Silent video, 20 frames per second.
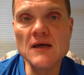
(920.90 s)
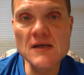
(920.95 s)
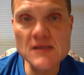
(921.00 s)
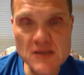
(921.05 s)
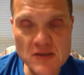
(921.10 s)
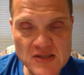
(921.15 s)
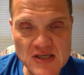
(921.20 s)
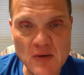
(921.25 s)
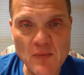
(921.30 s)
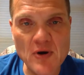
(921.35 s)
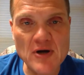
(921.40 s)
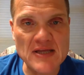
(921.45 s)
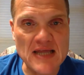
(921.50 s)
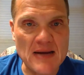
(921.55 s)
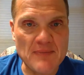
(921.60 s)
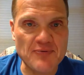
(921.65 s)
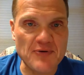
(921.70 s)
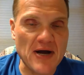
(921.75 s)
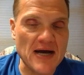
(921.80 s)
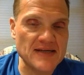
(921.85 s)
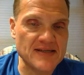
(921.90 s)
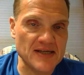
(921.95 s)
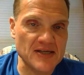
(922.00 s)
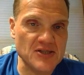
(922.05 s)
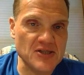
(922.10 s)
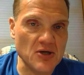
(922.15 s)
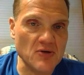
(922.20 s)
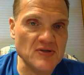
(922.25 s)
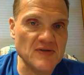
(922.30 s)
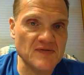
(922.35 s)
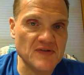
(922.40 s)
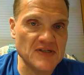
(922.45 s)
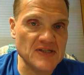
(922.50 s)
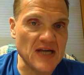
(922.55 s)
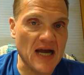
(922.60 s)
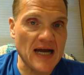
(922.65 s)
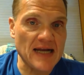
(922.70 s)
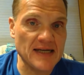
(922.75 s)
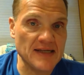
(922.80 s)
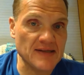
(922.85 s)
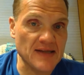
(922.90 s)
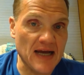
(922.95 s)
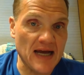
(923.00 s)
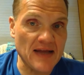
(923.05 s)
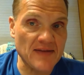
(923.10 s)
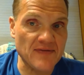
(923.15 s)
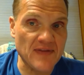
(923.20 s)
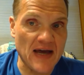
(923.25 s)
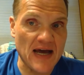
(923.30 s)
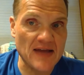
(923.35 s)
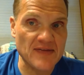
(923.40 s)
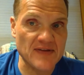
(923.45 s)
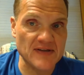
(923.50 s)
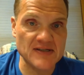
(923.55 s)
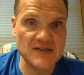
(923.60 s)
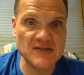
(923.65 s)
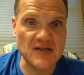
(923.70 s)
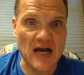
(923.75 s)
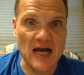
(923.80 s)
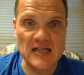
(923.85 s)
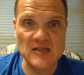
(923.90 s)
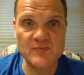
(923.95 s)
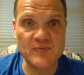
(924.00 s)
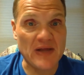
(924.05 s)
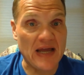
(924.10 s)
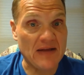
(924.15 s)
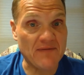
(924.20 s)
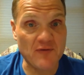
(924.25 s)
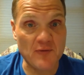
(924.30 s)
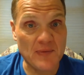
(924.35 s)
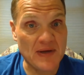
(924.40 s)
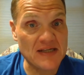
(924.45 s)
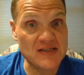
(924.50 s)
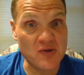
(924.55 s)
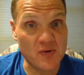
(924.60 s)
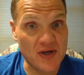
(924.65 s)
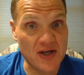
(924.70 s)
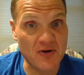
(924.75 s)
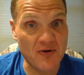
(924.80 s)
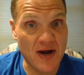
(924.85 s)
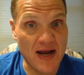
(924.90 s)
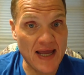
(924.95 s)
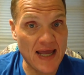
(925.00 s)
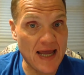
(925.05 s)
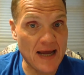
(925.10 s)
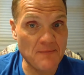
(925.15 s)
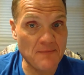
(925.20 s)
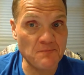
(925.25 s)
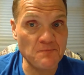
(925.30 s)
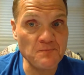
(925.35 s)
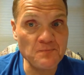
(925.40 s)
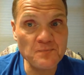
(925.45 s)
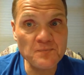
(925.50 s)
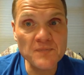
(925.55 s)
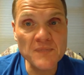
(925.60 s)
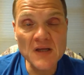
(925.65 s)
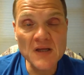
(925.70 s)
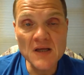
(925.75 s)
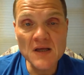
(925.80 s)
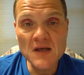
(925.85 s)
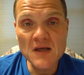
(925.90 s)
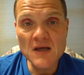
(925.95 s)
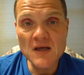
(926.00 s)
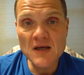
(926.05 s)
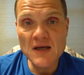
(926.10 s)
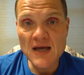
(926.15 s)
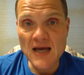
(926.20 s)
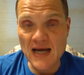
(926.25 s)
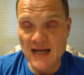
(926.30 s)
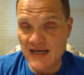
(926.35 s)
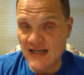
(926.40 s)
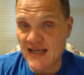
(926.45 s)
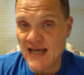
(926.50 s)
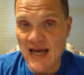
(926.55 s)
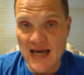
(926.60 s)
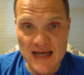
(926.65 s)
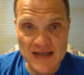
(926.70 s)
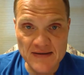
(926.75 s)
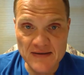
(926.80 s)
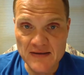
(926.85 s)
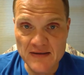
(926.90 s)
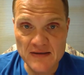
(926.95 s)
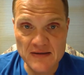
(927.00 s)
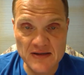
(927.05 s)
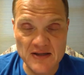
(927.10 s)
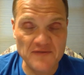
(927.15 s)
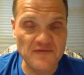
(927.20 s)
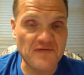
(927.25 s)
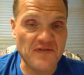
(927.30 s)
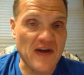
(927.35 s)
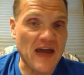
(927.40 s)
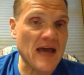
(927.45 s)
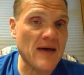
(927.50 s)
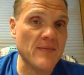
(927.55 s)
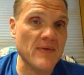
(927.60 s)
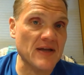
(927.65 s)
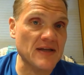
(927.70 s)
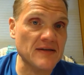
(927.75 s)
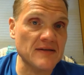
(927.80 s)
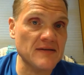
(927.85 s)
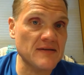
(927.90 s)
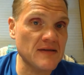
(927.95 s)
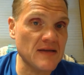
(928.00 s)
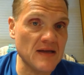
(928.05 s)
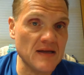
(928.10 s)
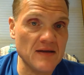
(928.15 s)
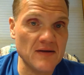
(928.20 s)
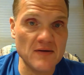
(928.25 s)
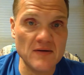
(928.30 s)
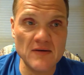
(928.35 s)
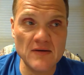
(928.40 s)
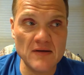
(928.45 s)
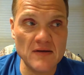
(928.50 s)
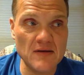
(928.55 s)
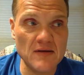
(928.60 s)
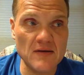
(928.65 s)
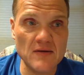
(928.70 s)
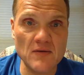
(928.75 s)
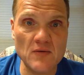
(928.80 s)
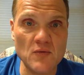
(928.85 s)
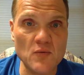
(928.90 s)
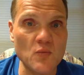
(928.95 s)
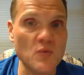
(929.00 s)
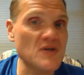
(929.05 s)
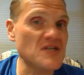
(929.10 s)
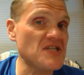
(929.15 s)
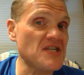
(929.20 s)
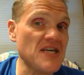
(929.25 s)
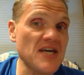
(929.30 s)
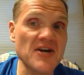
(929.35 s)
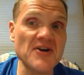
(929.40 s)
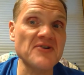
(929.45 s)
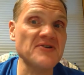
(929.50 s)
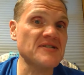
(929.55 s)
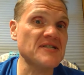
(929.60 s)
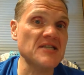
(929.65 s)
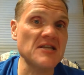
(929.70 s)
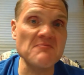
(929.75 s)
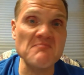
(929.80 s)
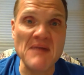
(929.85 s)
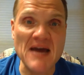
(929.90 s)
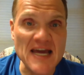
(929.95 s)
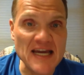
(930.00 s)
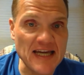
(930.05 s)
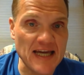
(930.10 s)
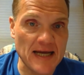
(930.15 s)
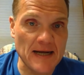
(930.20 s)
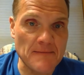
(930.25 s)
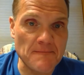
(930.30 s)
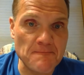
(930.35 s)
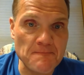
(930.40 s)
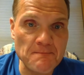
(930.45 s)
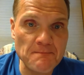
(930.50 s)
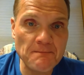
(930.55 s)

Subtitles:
So somewhere in that process, Joseph decided that this is God's plan for me, so here I am. And again, the famine was years in the making.